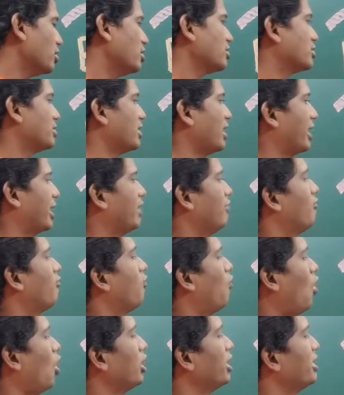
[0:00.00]
Ernst Haeckel,
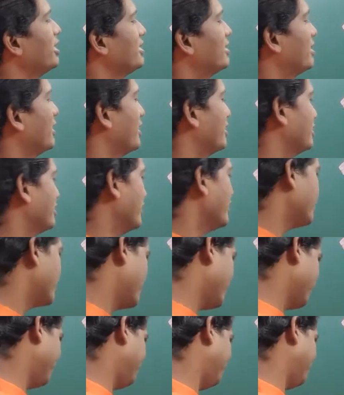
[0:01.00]
what he
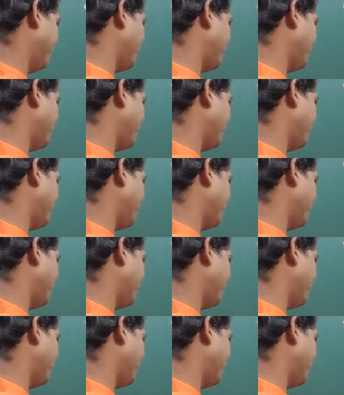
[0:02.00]
says